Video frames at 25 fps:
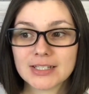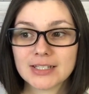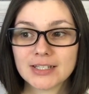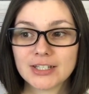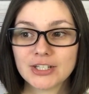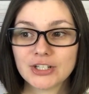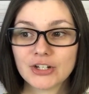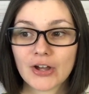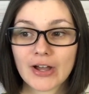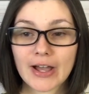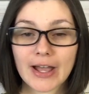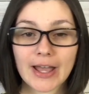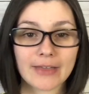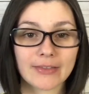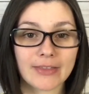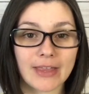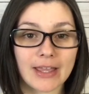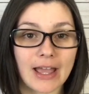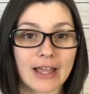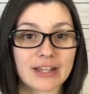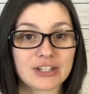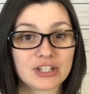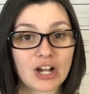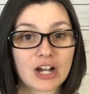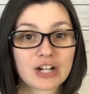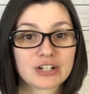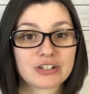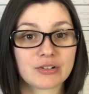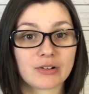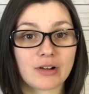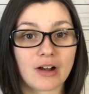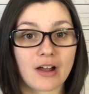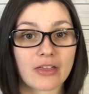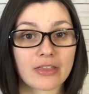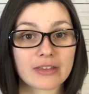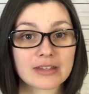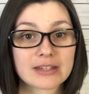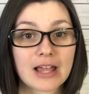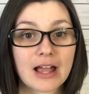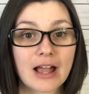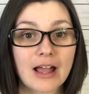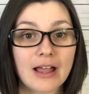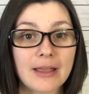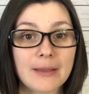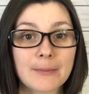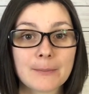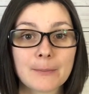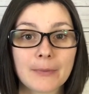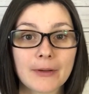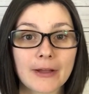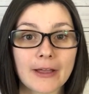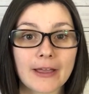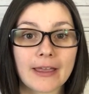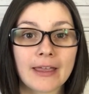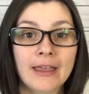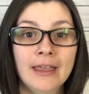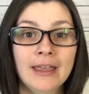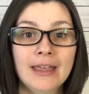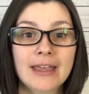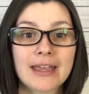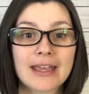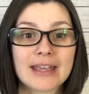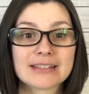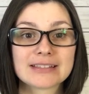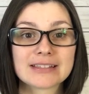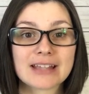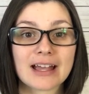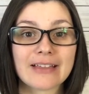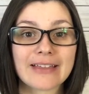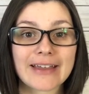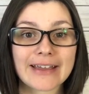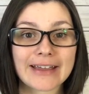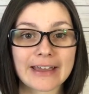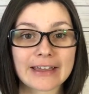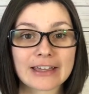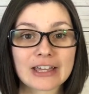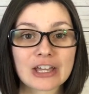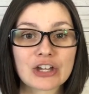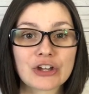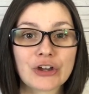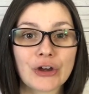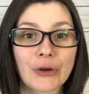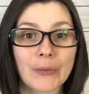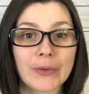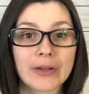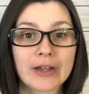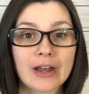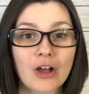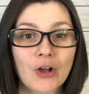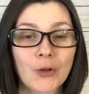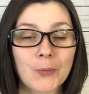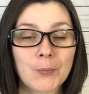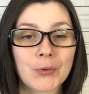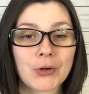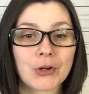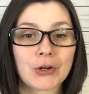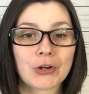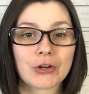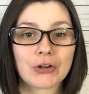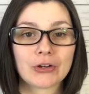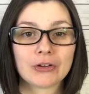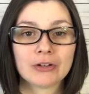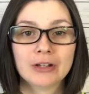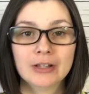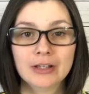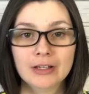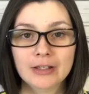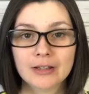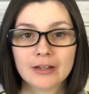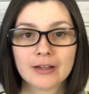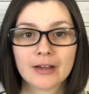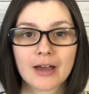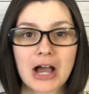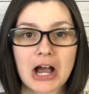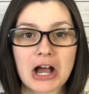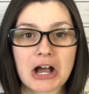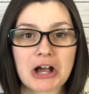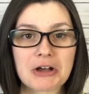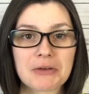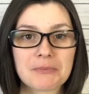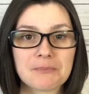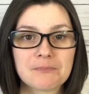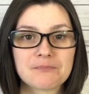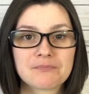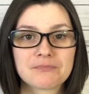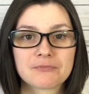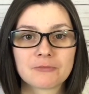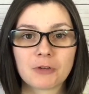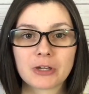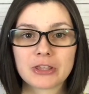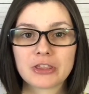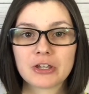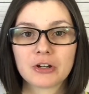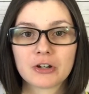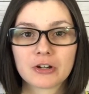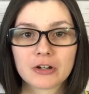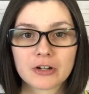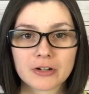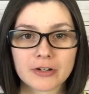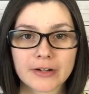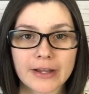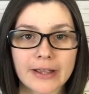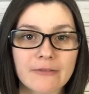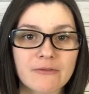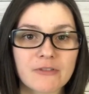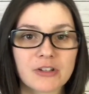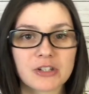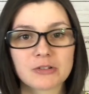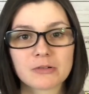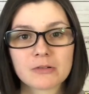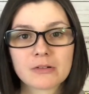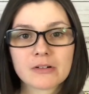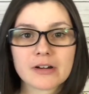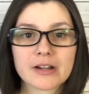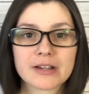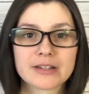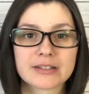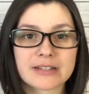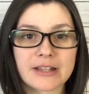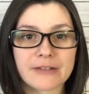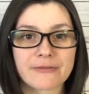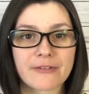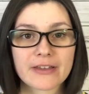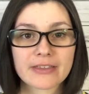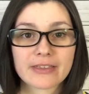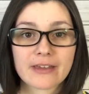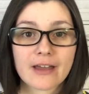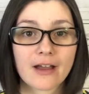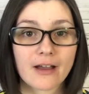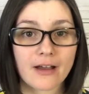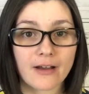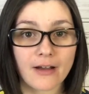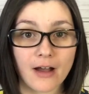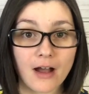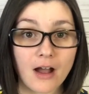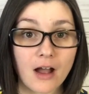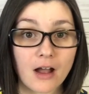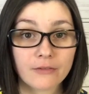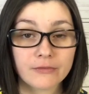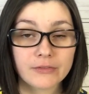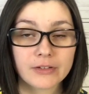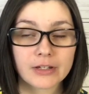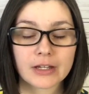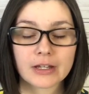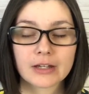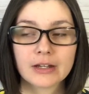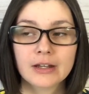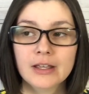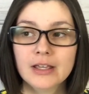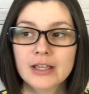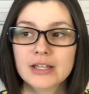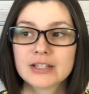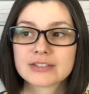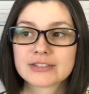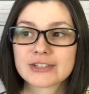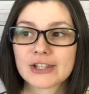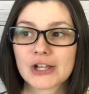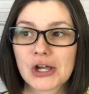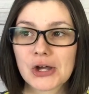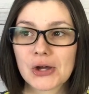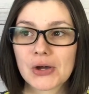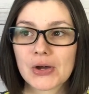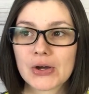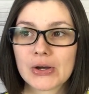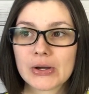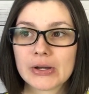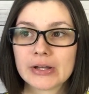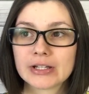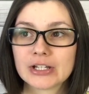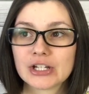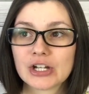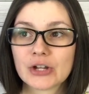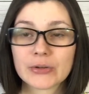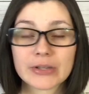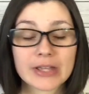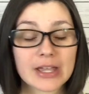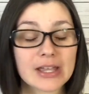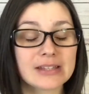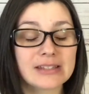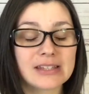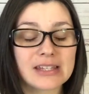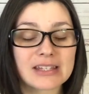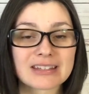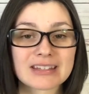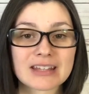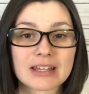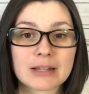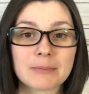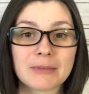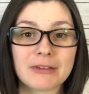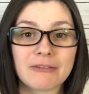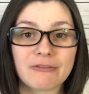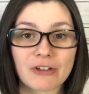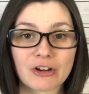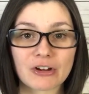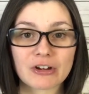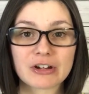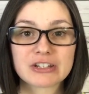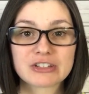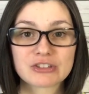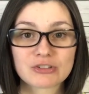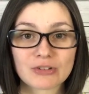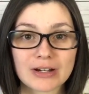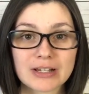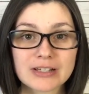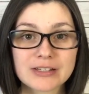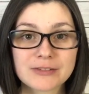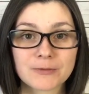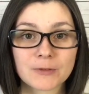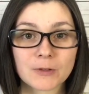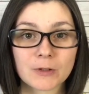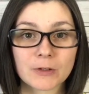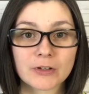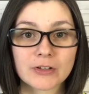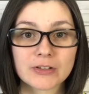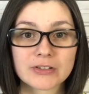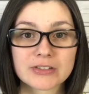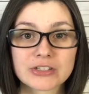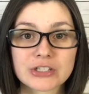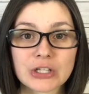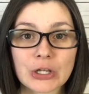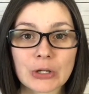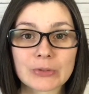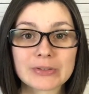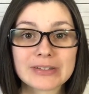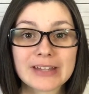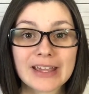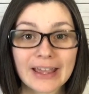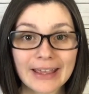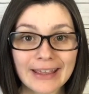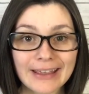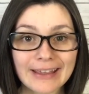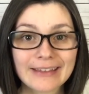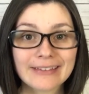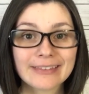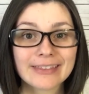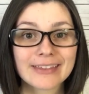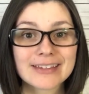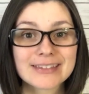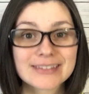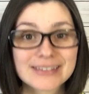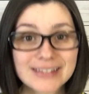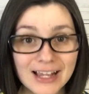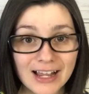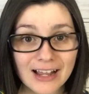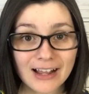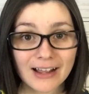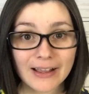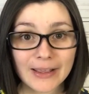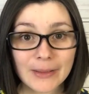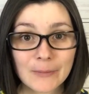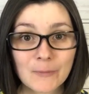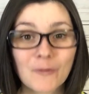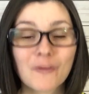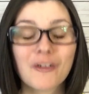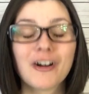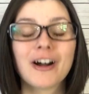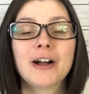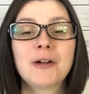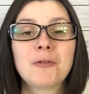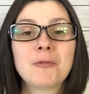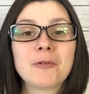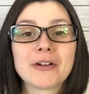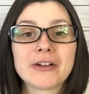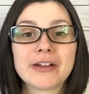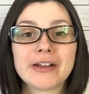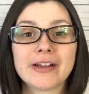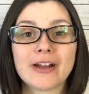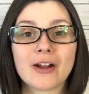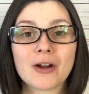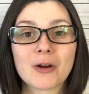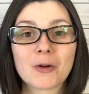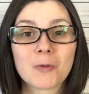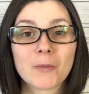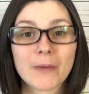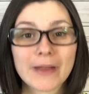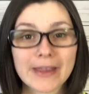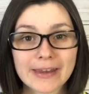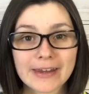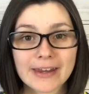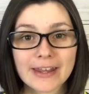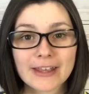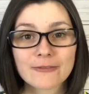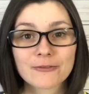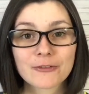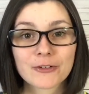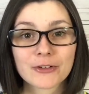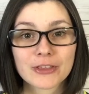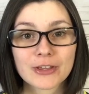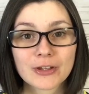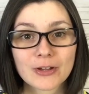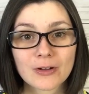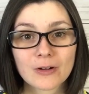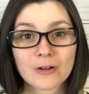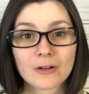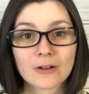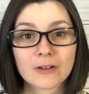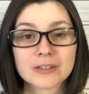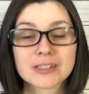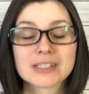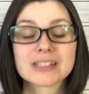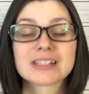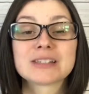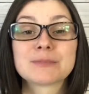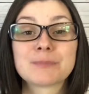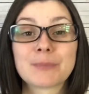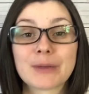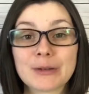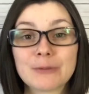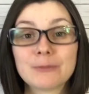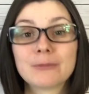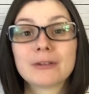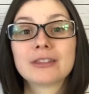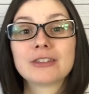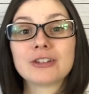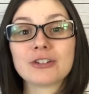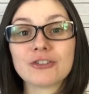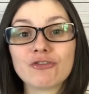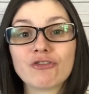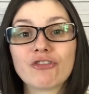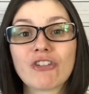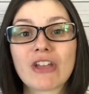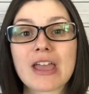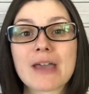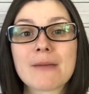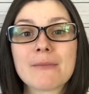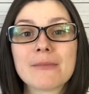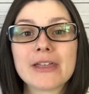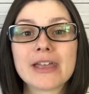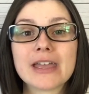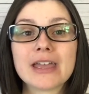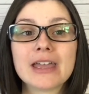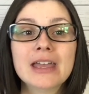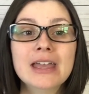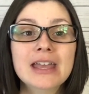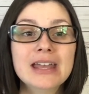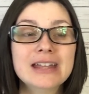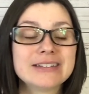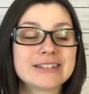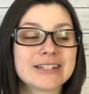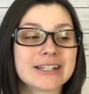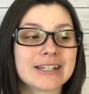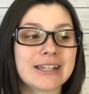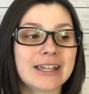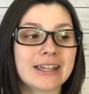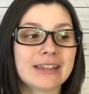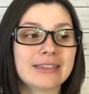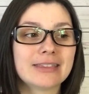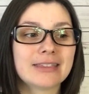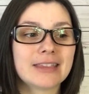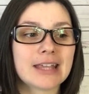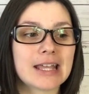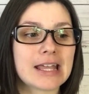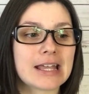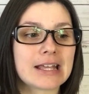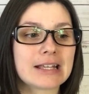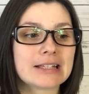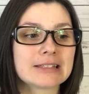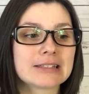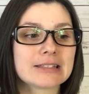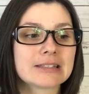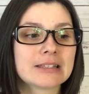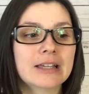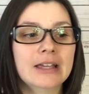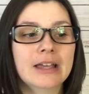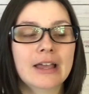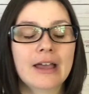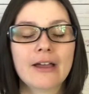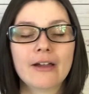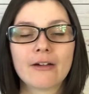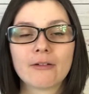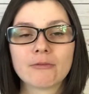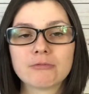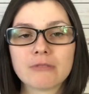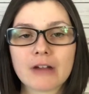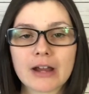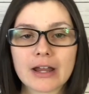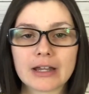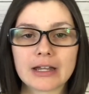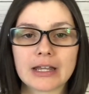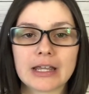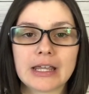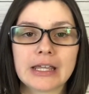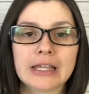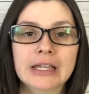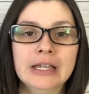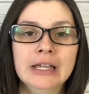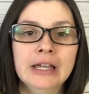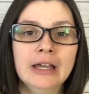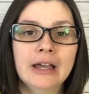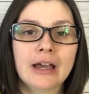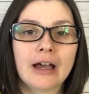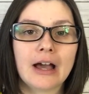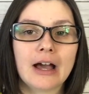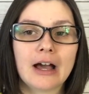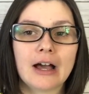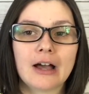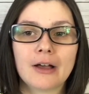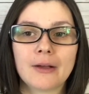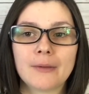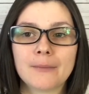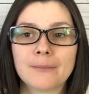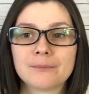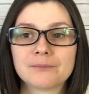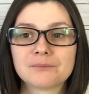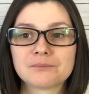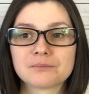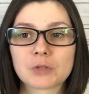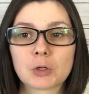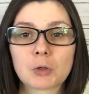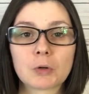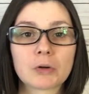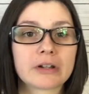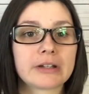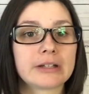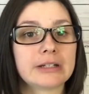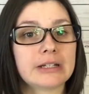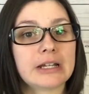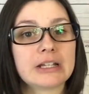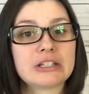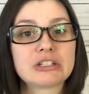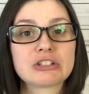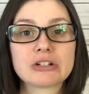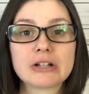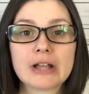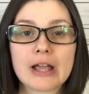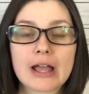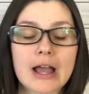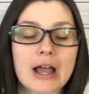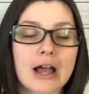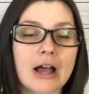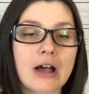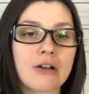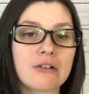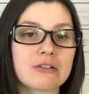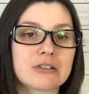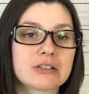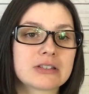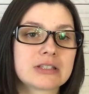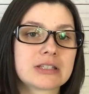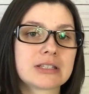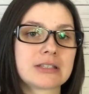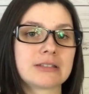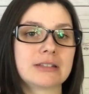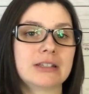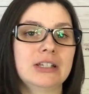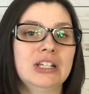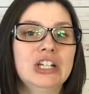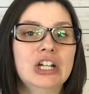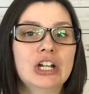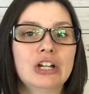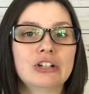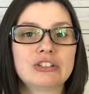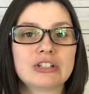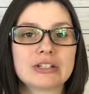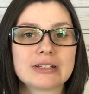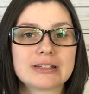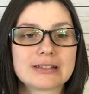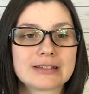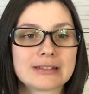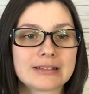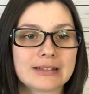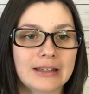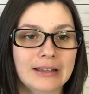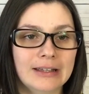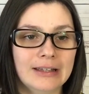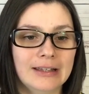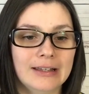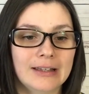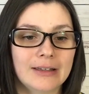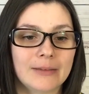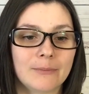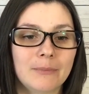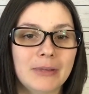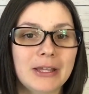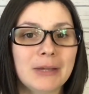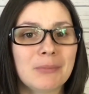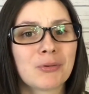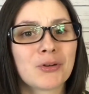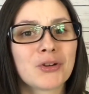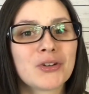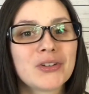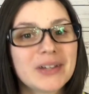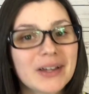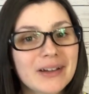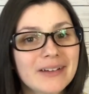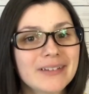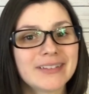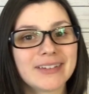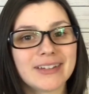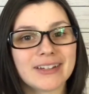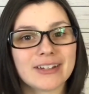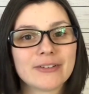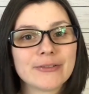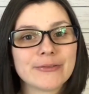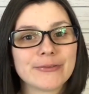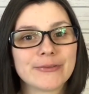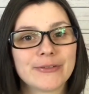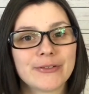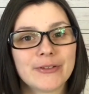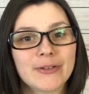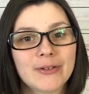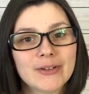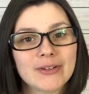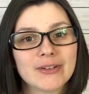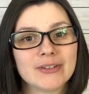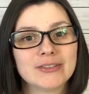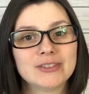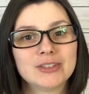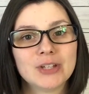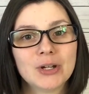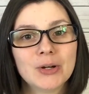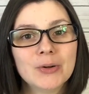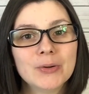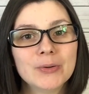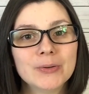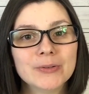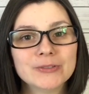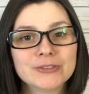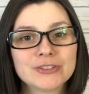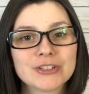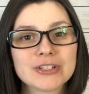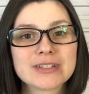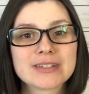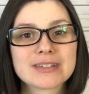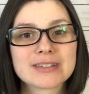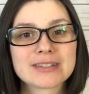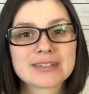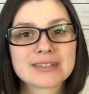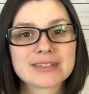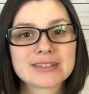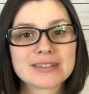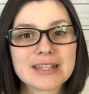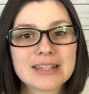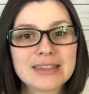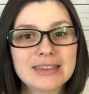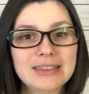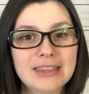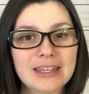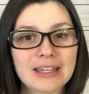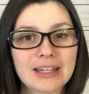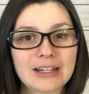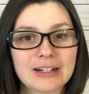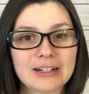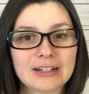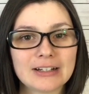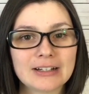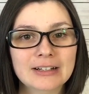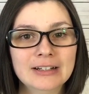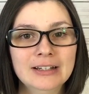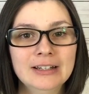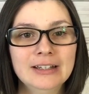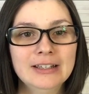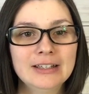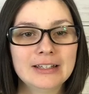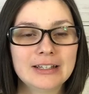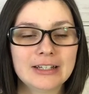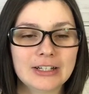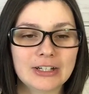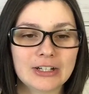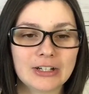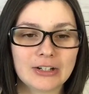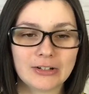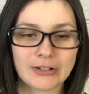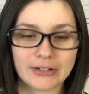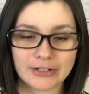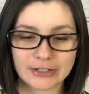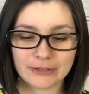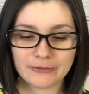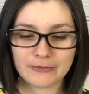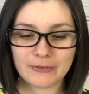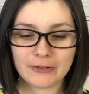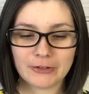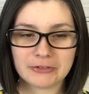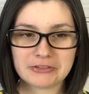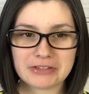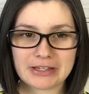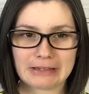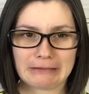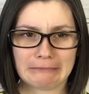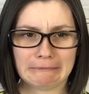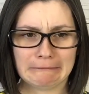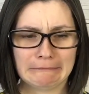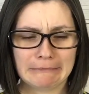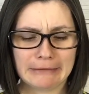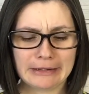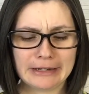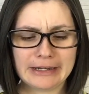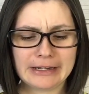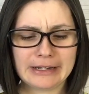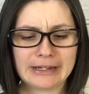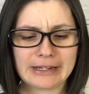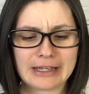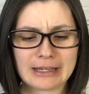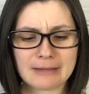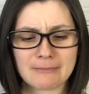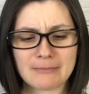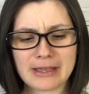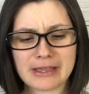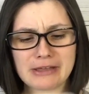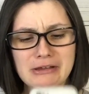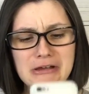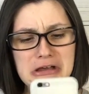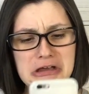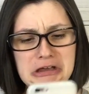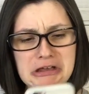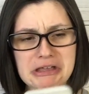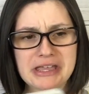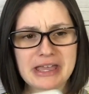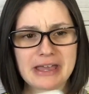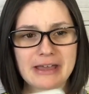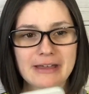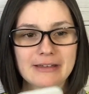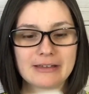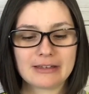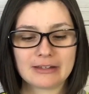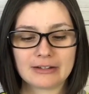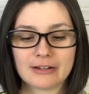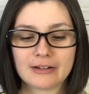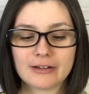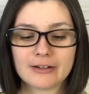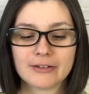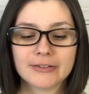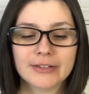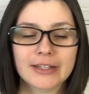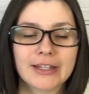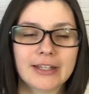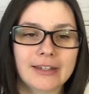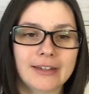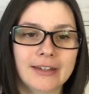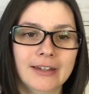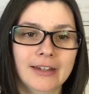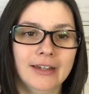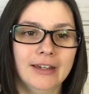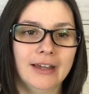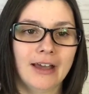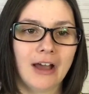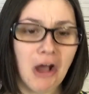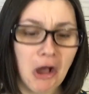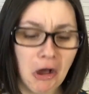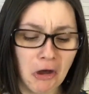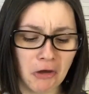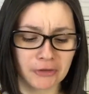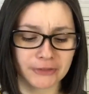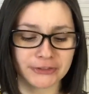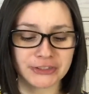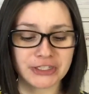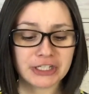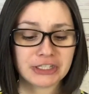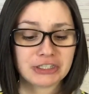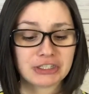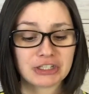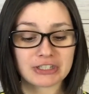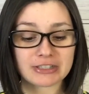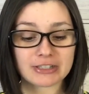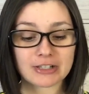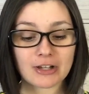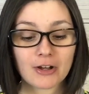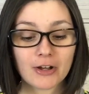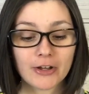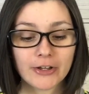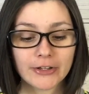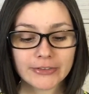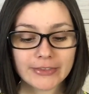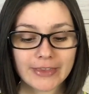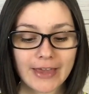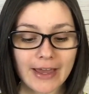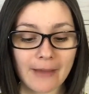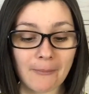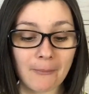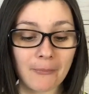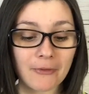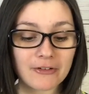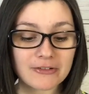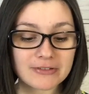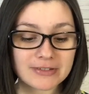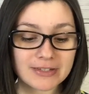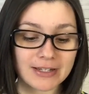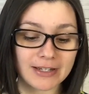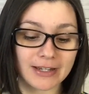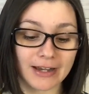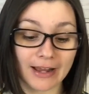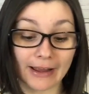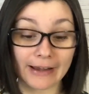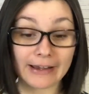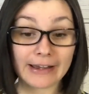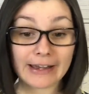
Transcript: you know, I talk to her all the time, but it's not like I could go and help her with her inventory and stuff like that often. So, you know, yes, it's going to be very stressful. So take this time while we are waiting for the call to spend with your family, to get things ready, organize your house, you know, just be productive. Don't just sit there, you know, on your phone like, oh, I didn't get my call yet, you know, like, oh, she just called that person, I